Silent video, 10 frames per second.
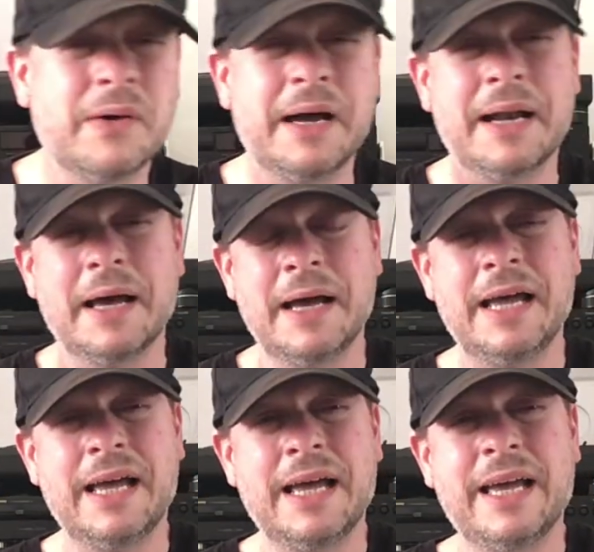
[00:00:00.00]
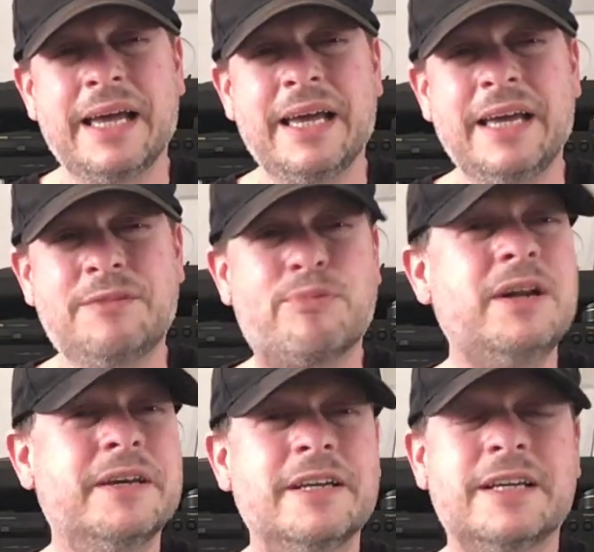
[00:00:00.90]
And it's
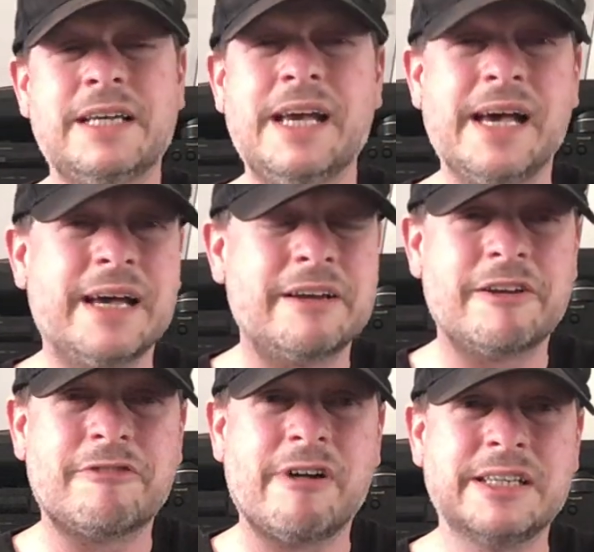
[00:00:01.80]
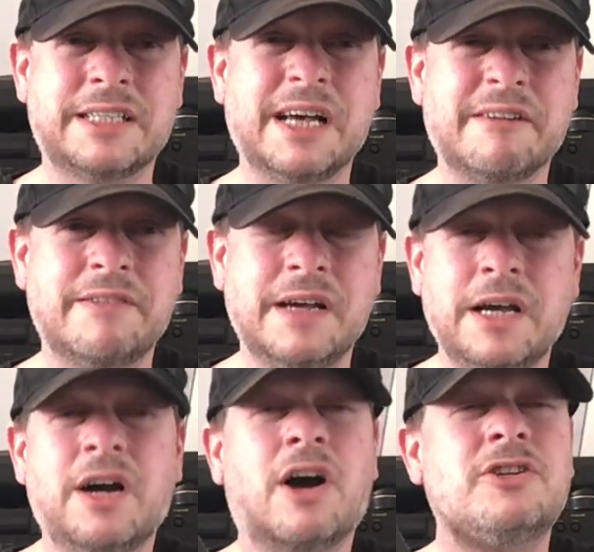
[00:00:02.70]
brilliant. Yeah, great stuff.
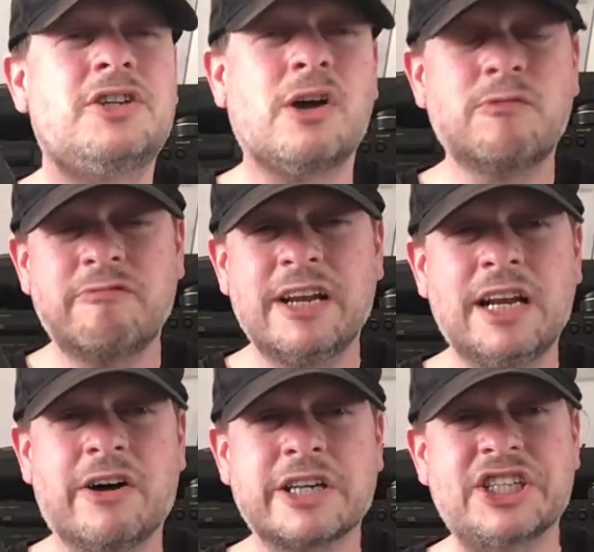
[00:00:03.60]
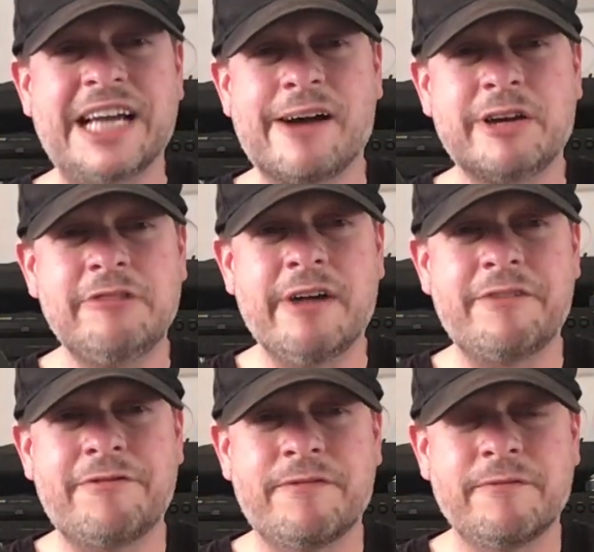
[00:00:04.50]
Don't really like Shouty
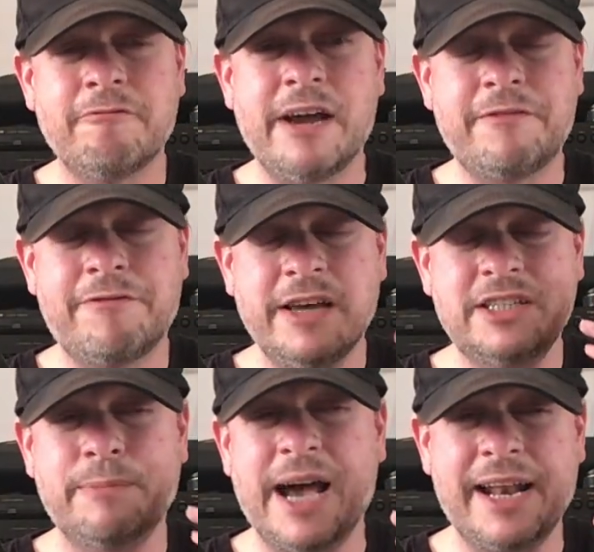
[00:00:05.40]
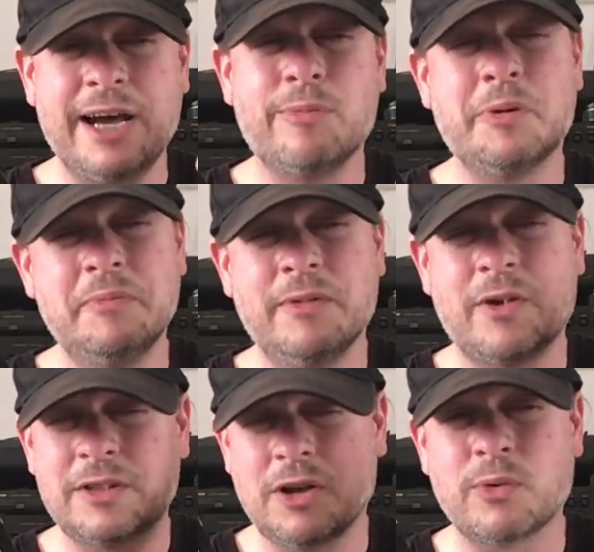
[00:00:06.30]
Red Faced Man album.
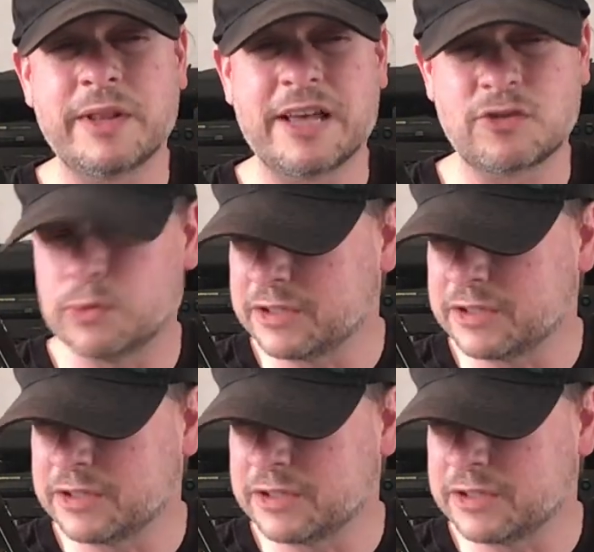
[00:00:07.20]
Don't know what that's called.